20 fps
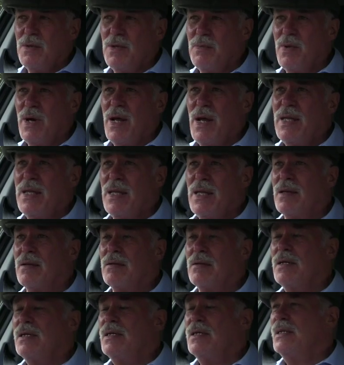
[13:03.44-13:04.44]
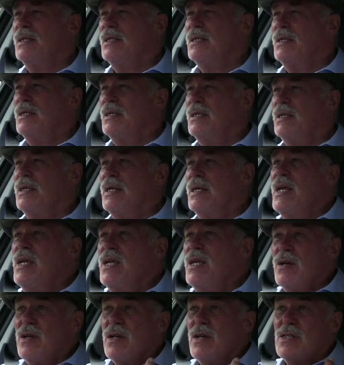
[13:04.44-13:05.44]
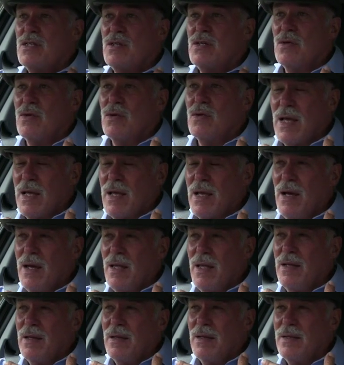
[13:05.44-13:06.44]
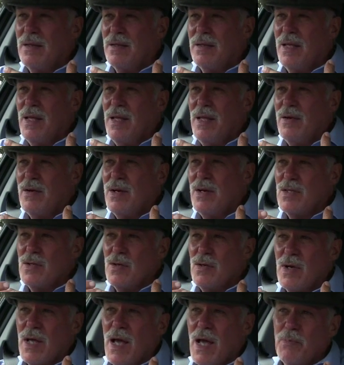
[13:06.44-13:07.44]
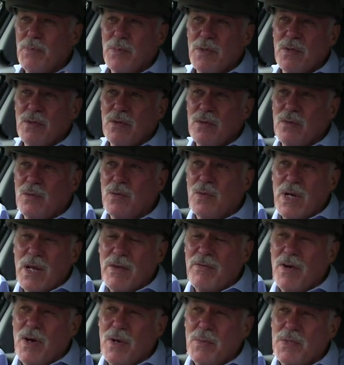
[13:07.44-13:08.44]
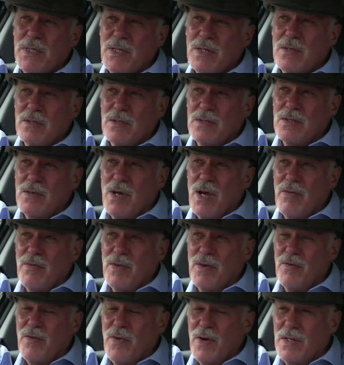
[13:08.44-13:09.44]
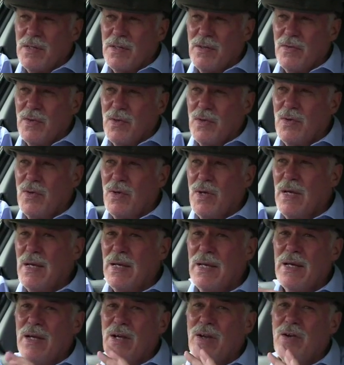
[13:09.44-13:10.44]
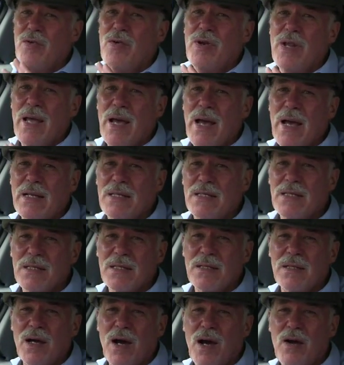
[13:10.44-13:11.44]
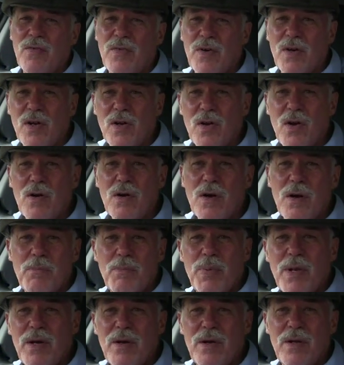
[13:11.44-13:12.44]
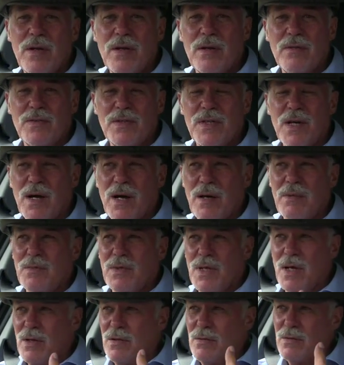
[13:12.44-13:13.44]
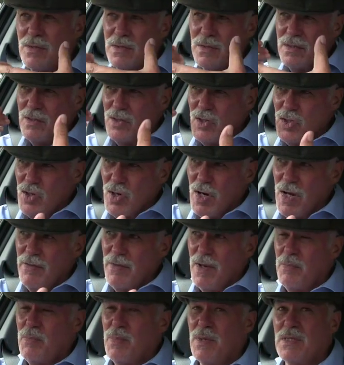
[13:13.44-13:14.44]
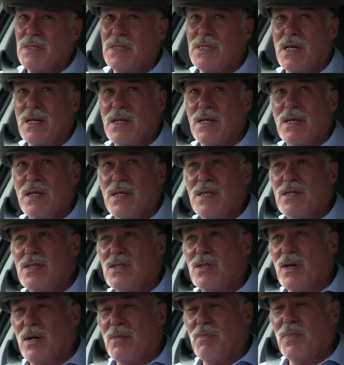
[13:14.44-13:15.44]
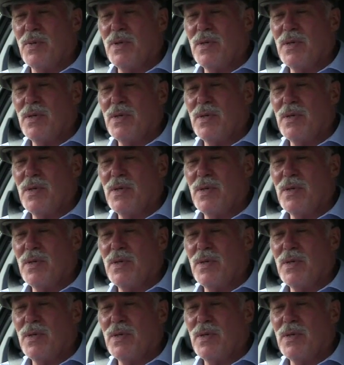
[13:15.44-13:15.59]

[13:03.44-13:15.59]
be braking? Increase your gap to whatever obstacles you have in front of you. React over a longer period of time. Don't drive up and suddenly stop.